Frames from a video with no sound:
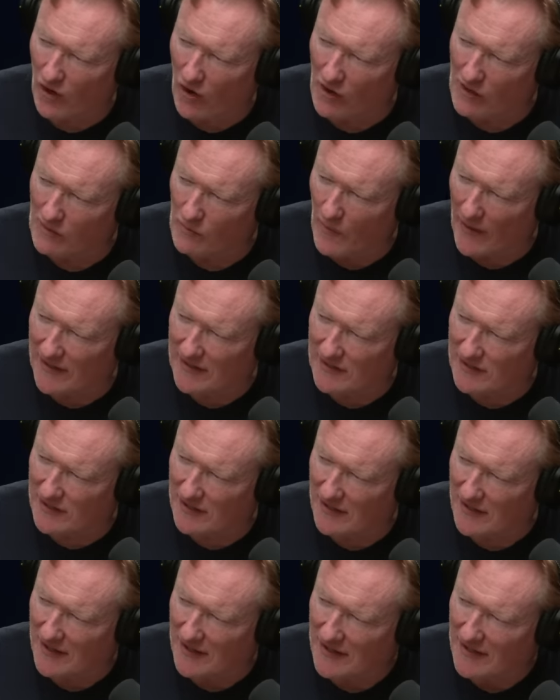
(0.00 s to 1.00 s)
all
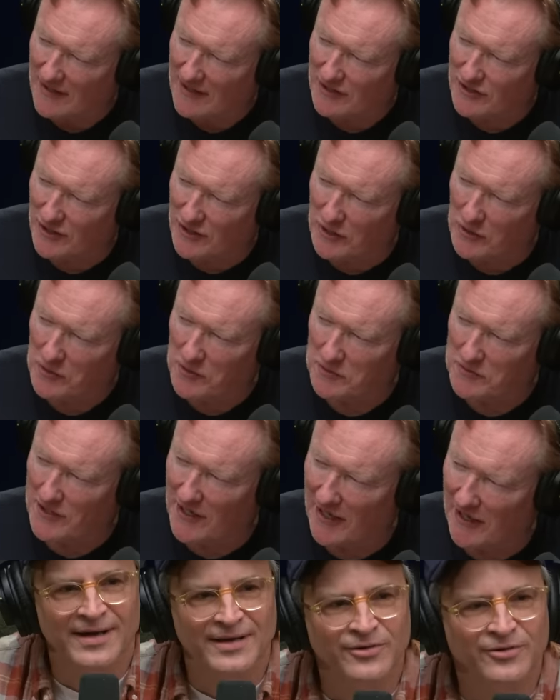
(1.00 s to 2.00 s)
went to Cuckoo
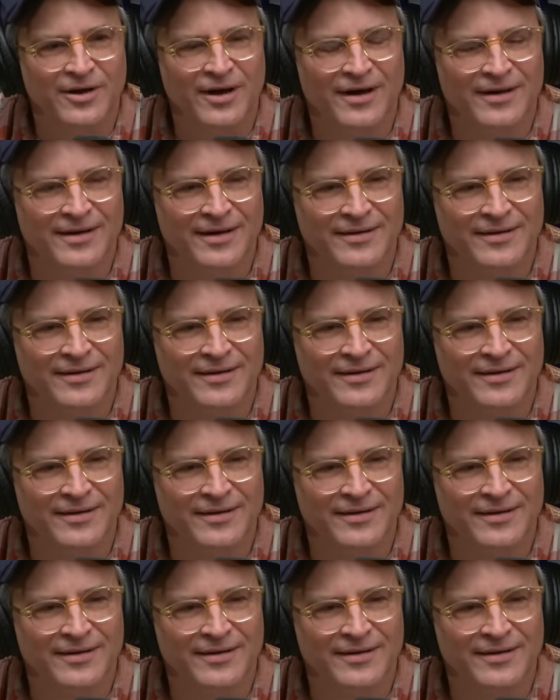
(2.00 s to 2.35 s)
Town. Right, you got